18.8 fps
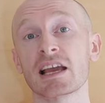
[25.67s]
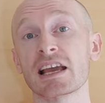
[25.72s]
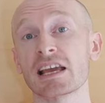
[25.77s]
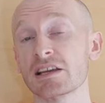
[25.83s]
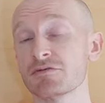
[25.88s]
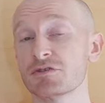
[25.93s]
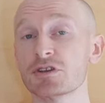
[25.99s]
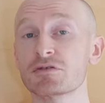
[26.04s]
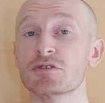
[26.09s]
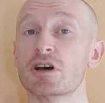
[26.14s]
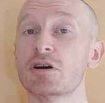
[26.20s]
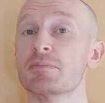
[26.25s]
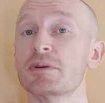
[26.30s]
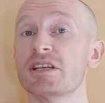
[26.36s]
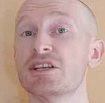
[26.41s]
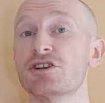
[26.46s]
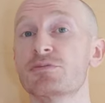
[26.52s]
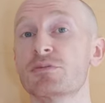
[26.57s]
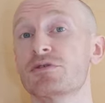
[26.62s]
If you've not
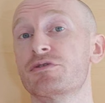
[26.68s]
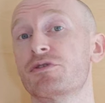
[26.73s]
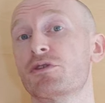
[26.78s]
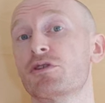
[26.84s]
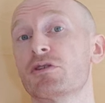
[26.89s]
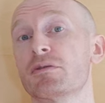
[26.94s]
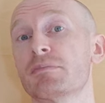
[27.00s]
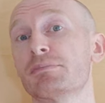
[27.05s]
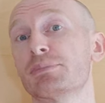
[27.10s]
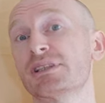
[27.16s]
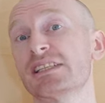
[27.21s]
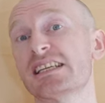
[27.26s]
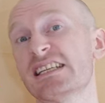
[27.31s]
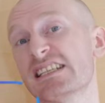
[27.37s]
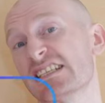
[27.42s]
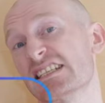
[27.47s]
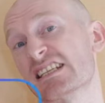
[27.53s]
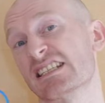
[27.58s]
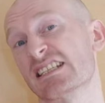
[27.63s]
been here before,
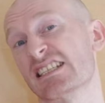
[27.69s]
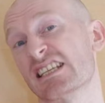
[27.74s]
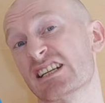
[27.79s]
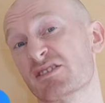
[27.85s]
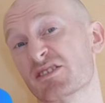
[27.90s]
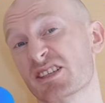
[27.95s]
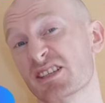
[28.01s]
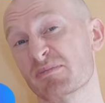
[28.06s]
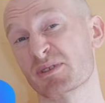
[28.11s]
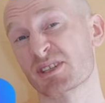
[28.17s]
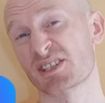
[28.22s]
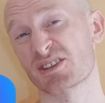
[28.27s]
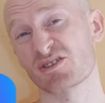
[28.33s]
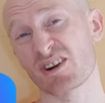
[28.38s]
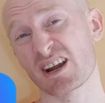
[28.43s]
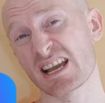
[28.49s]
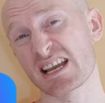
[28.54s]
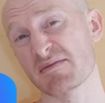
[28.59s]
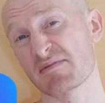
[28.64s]
please consider
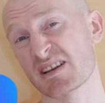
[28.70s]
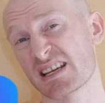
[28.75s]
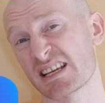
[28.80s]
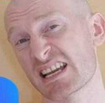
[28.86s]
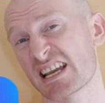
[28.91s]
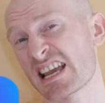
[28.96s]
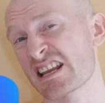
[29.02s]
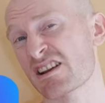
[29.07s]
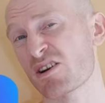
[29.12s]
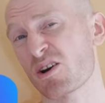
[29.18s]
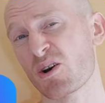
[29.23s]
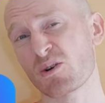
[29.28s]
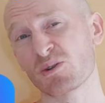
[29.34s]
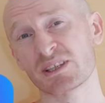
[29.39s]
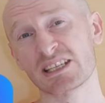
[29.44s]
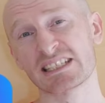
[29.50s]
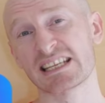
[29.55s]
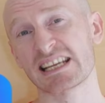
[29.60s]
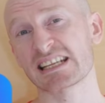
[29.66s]
subscribing. It
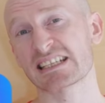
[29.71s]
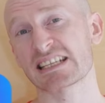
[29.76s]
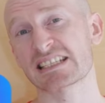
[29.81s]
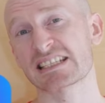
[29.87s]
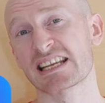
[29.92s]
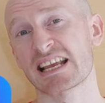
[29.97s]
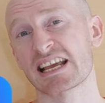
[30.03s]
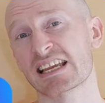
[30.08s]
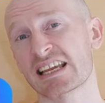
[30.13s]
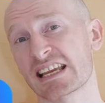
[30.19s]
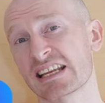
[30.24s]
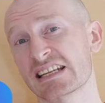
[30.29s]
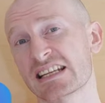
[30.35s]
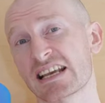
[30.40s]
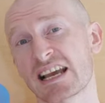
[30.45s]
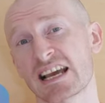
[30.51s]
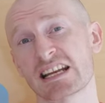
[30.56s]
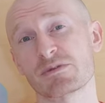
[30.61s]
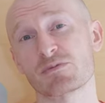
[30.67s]
only takes a second
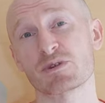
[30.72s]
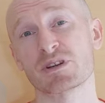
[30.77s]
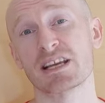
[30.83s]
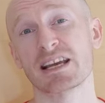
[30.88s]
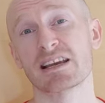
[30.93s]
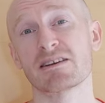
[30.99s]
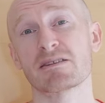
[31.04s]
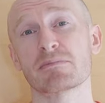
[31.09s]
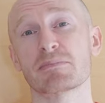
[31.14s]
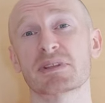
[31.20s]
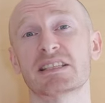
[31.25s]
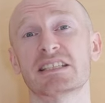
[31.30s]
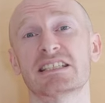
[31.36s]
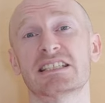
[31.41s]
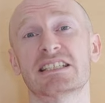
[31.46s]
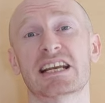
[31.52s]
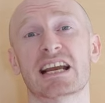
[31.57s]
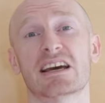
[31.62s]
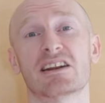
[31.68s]
and it would help the
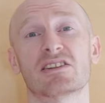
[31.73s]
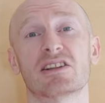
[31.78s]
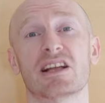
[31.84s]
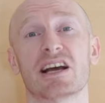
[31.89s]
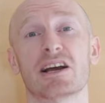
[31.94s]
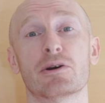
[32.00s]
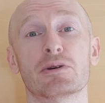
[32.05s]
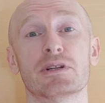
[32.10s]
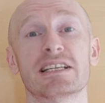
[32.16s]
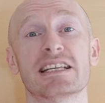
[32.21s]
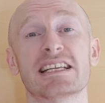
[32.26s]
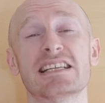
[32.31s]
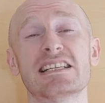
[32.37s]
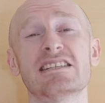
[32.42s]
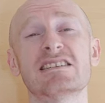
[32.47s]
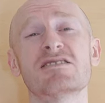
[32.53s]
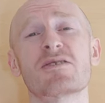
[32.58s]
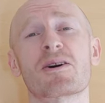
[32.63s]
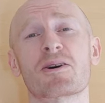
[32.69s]
channel out
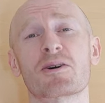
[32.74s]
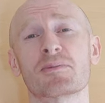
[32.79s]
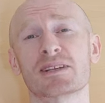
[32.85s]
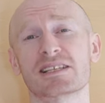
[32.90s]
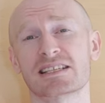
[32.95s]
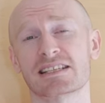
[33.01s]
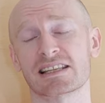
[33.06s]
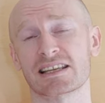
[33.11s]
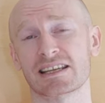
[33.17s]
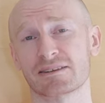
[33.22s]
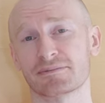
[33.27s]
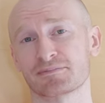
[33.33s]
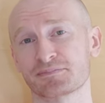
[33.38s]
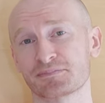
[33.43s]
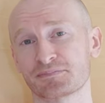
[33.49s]
enormously.